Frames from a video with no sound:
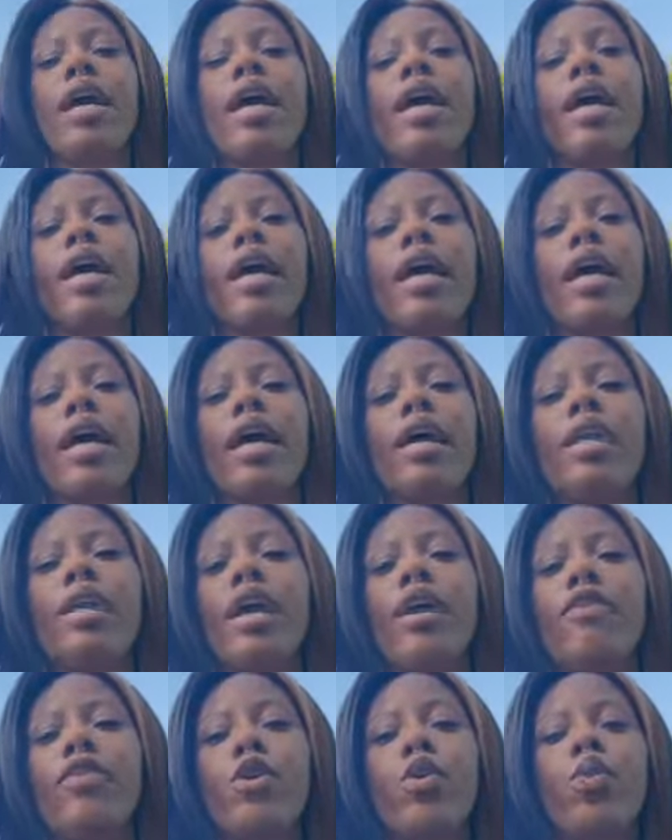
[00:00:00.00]
And
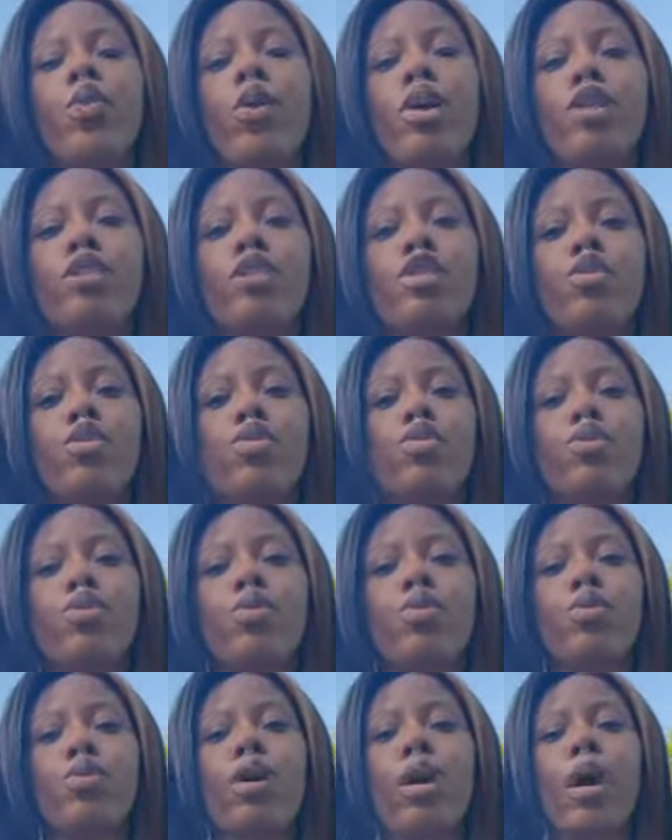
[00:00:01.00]
if you want
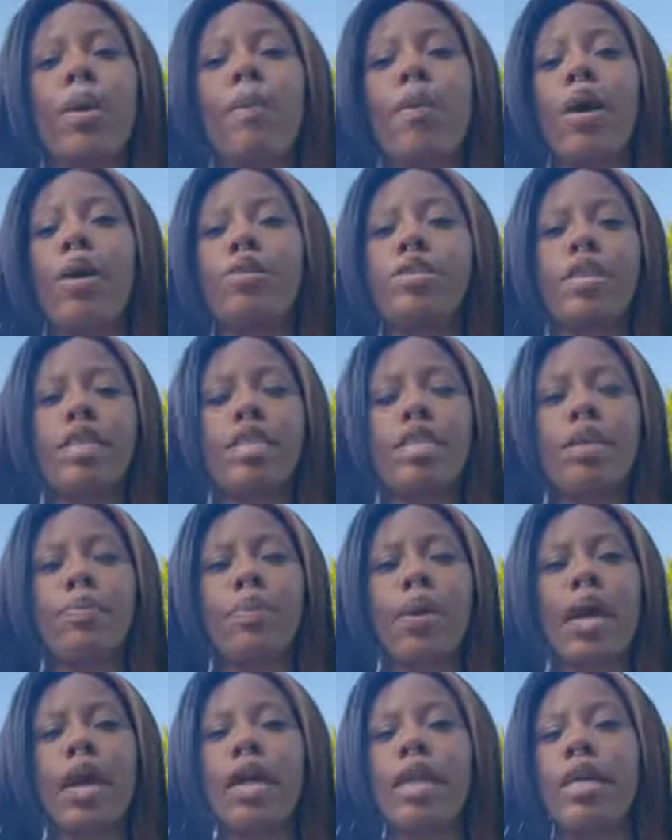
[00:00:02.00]
to
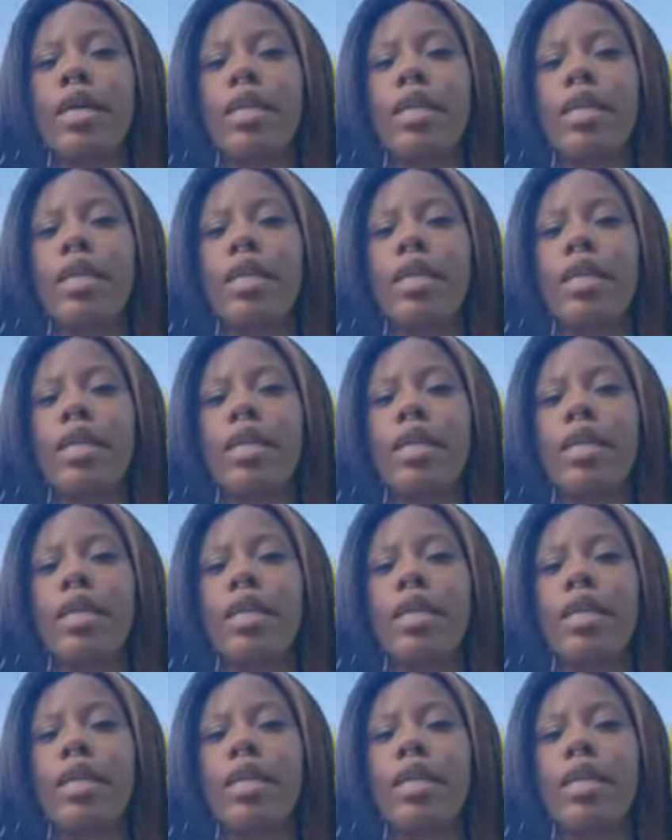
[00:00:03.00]
participate,